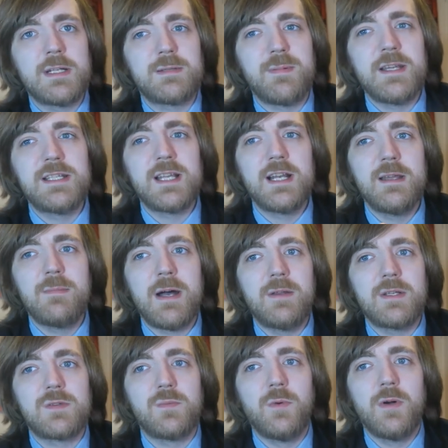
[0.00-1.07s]
and it's basically about
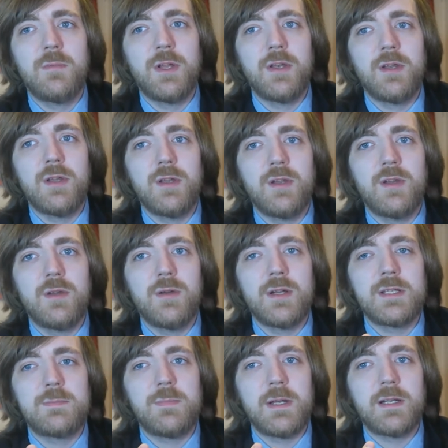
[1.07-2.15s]
this woman who
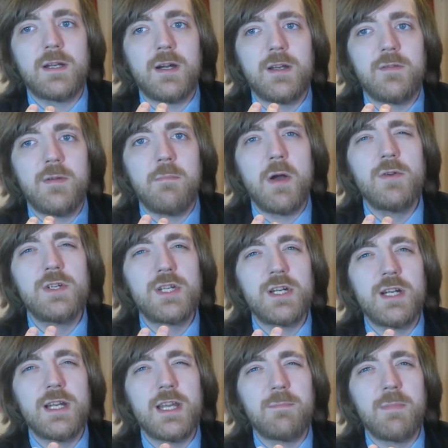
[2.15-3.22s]
has been kind of
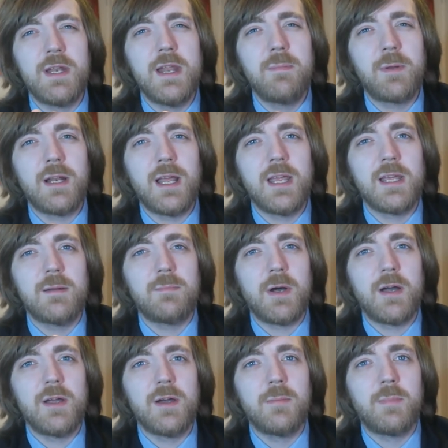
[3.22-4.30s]
emotionally manipulated
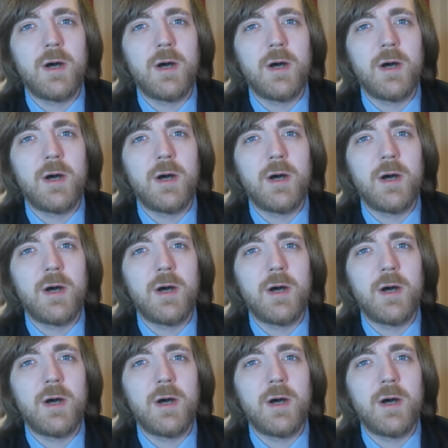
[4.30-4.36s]
by her